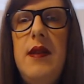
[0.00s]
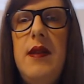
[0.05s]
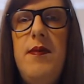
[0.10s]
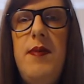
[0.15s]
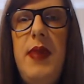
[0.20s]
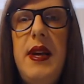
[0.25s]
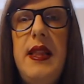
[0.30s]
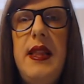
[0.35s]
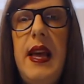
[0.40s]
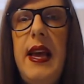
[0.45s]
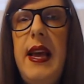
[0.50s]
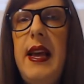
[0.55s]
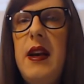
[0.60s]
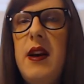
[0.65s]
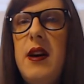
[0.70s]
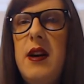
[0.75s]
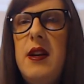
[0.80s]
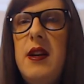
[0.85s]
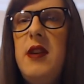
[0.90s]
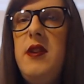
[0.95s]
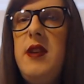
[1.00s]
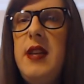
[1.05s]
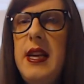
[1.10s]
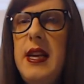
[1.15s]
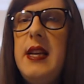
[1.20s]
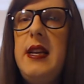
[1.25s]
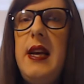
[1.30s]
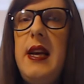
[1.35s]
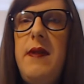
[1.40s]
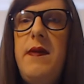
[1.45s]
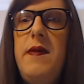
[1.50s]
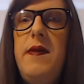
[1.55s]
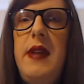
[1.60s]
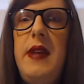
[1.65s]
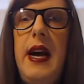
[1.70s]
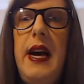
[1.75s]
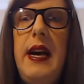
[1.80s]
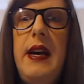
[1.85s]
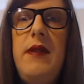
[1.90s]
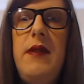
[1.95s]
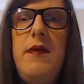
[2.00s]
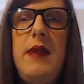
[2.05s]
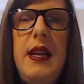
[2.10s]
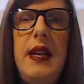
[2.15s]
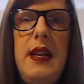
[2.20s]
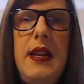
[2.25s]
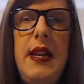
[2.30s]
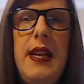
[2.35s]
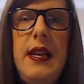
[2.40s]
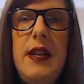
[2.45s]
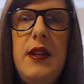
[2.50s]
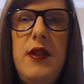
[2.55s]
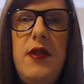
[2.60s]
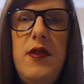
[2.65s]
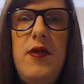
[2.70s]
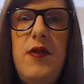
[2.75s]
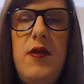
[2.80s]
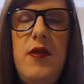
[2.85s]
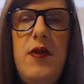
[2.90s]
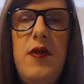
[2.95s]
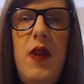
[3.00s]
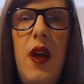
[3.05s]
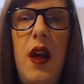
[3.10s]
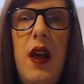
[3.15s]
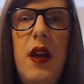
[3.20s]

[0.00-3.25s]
but they are unique enough that we need to